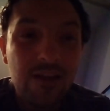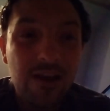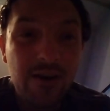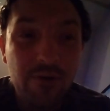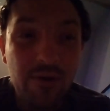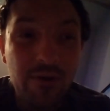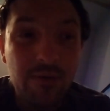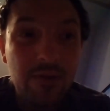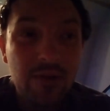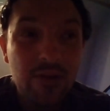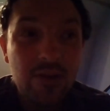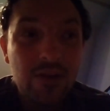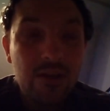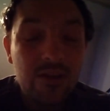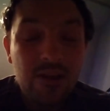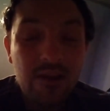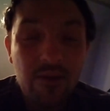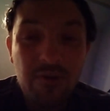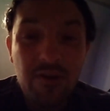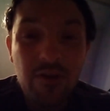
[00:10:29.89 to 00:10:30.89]
Anyway,
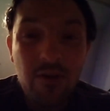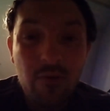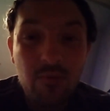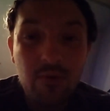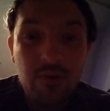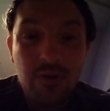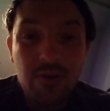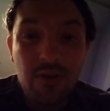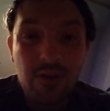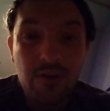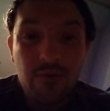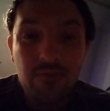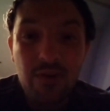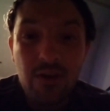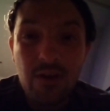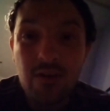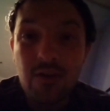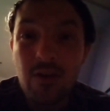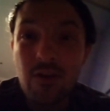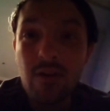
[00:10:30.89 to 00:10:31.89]
let me know what you think of
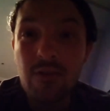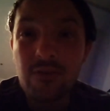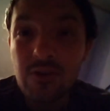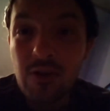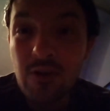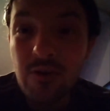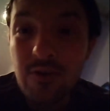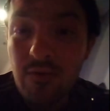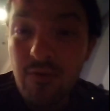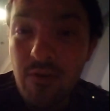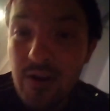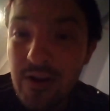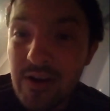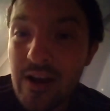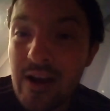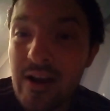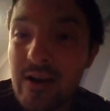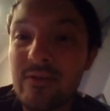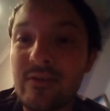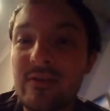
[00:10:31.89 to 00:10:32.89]
it. Look, I'll show you right
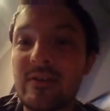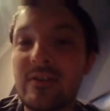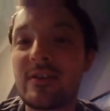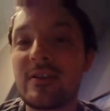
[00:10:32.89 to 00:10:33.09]
now.